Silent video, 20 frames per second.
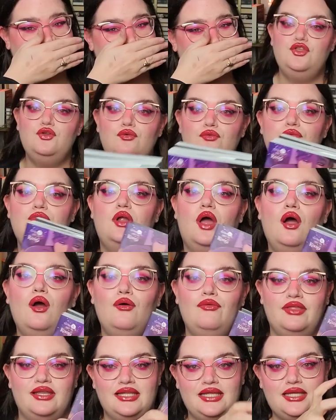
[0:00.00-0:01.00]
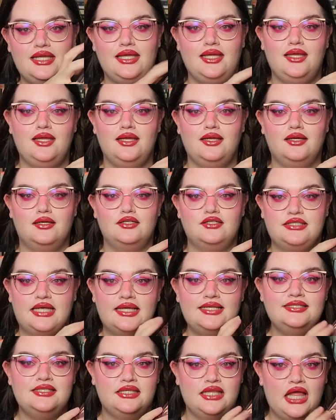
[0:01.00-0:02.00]
You know that he
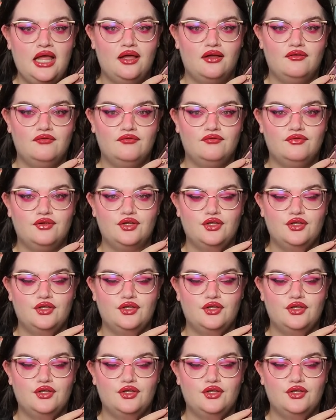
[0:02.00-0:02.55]
does love